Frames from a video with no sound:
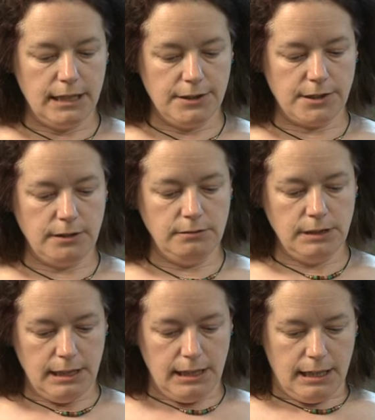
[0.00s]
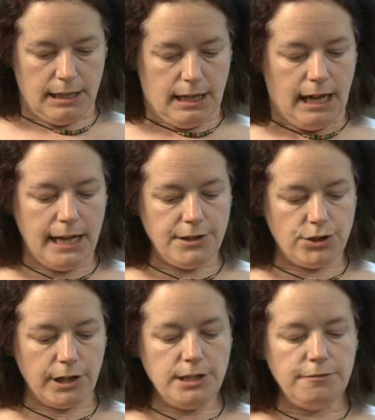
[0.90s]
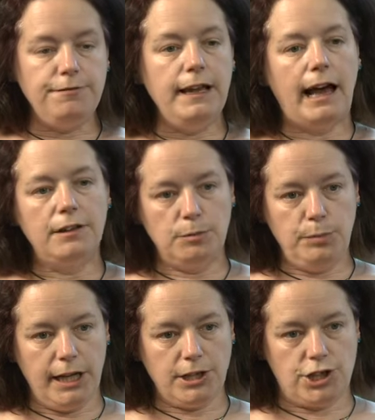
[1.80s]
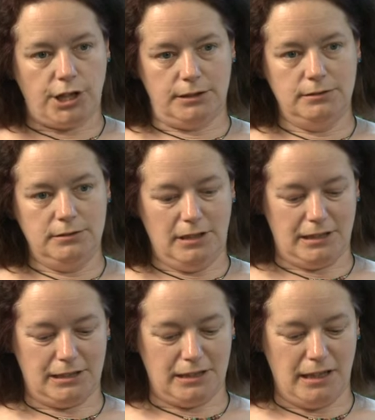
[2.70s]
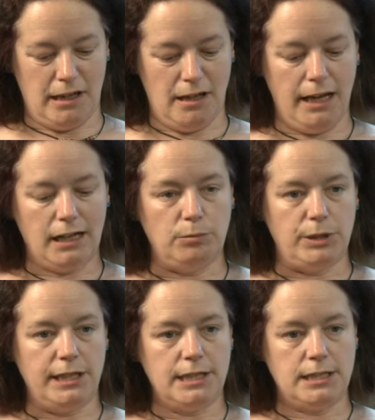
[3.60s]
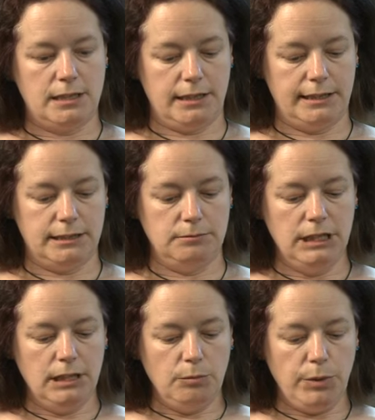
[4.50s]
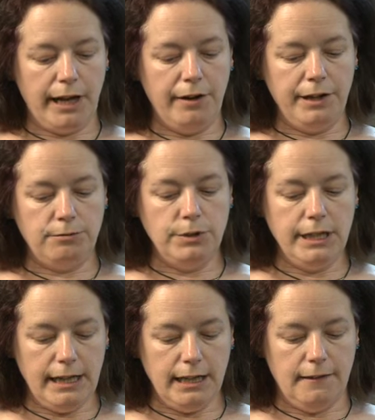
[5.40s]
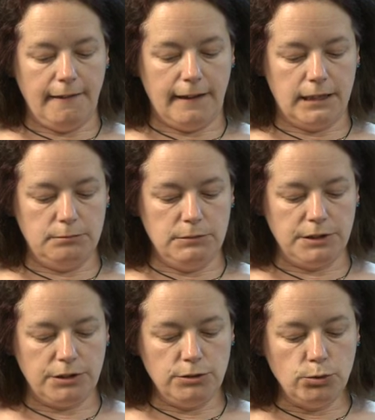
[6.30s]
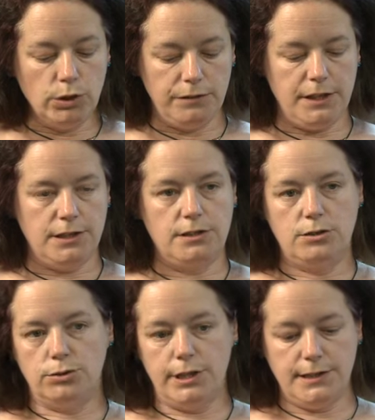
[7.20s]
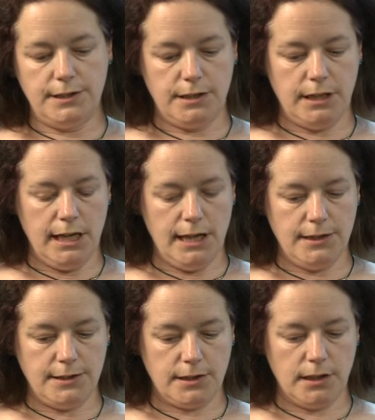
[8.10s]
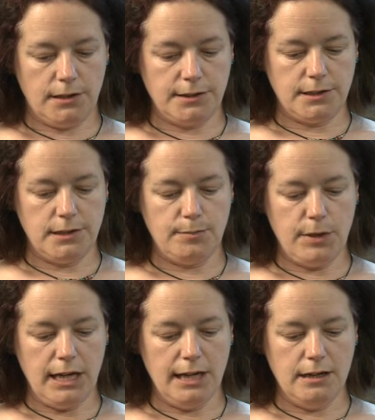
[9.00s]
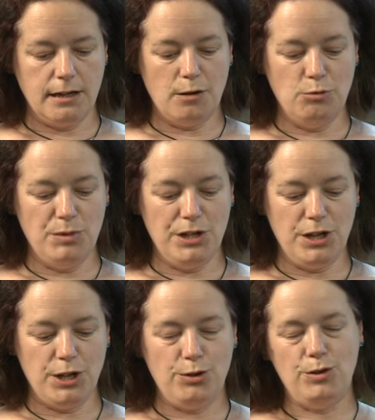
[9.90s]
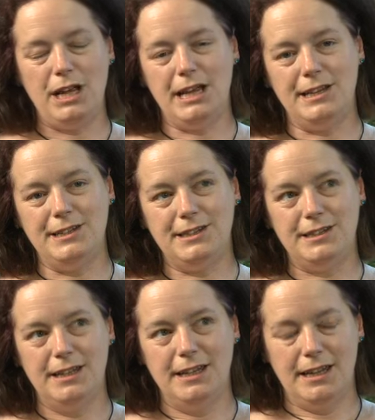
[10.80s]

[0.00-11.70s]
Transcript: So he's trying to fill out the picture a little bit. But Arria really, through all of these stories, is cast as being a woman who is